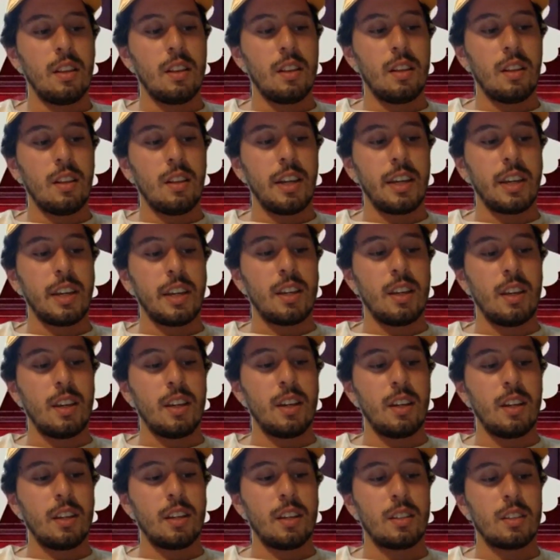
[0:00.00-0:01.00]
like
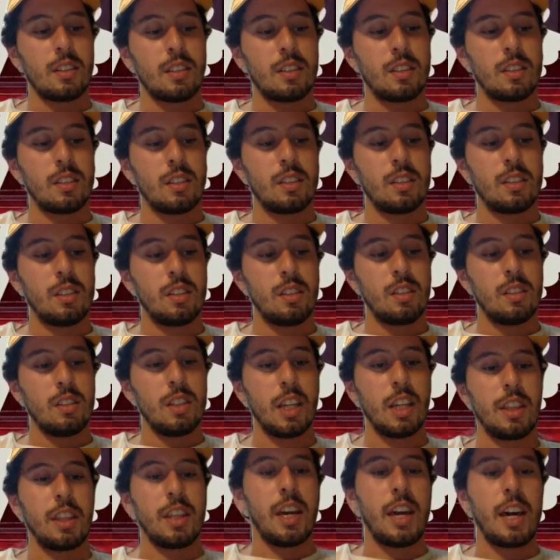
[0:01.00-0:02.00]
uh
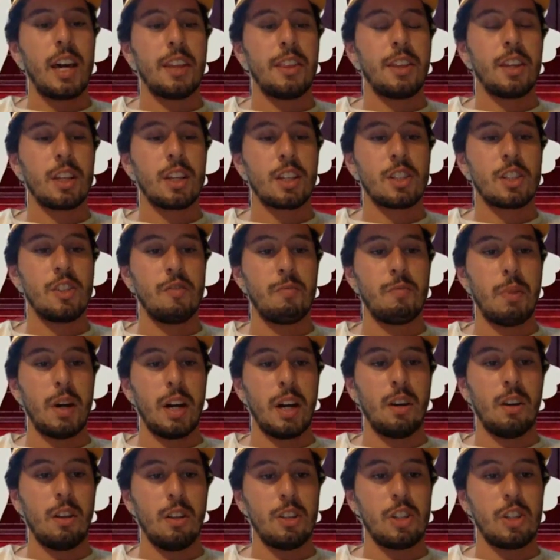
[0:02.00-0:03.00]
like the ethics of
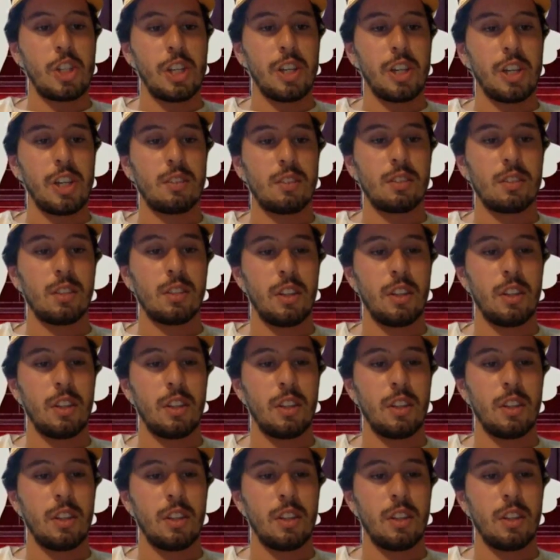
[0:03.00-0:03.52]
biology.